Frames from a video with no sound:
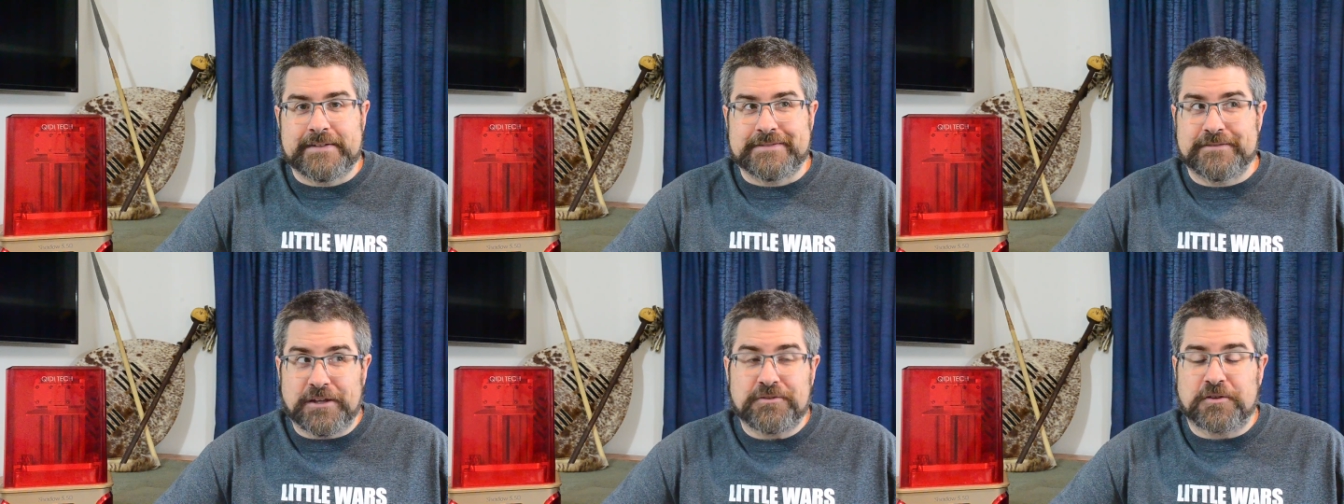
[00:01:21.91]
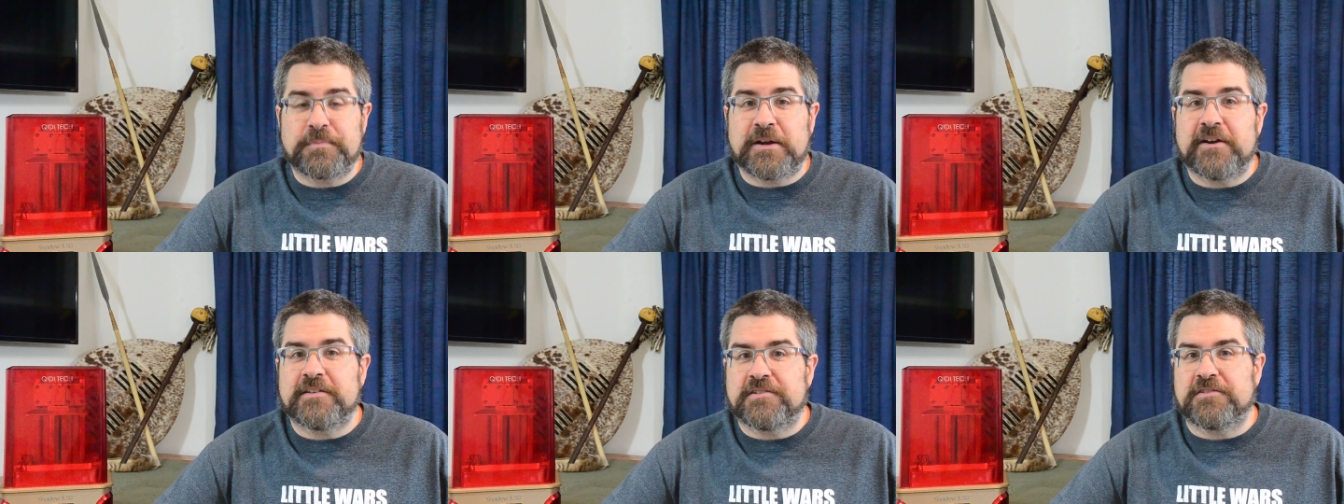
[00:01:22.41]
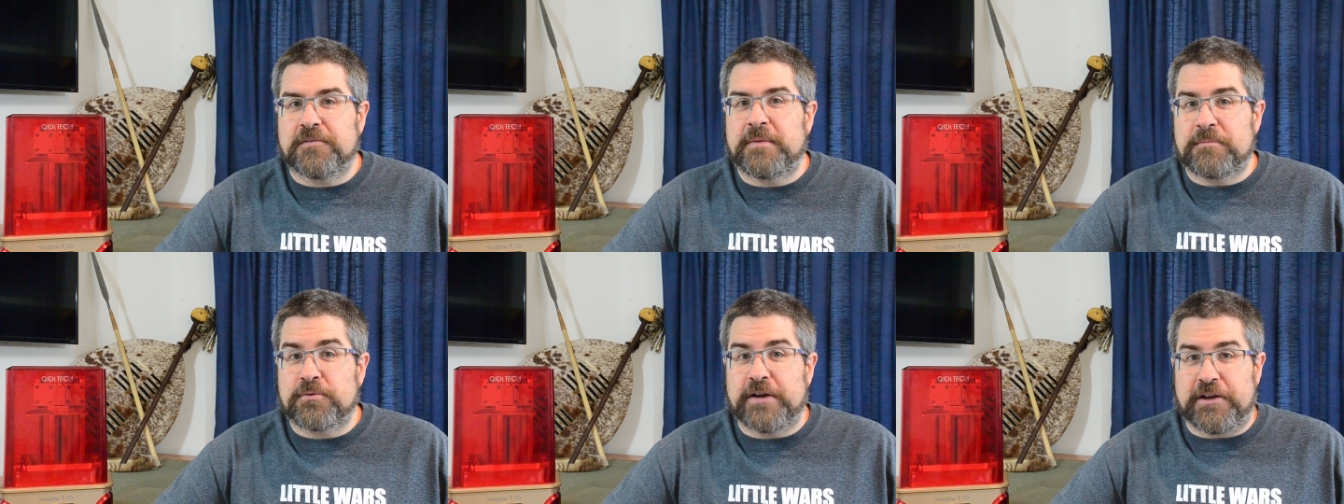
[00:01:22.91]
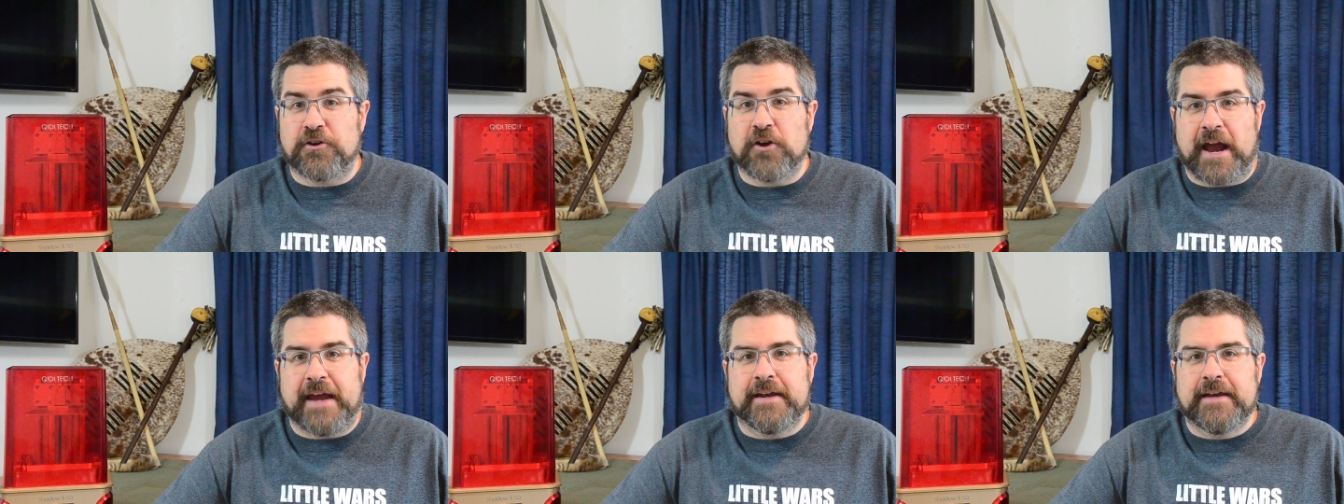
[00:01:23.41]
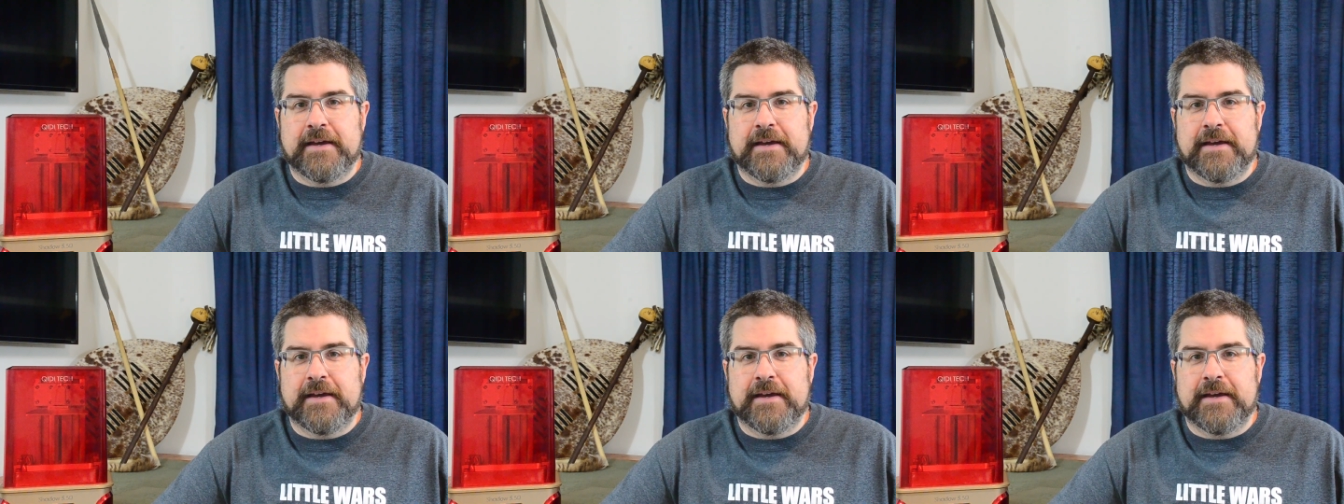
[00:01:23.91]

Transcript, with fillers: those experiences have been pretty great.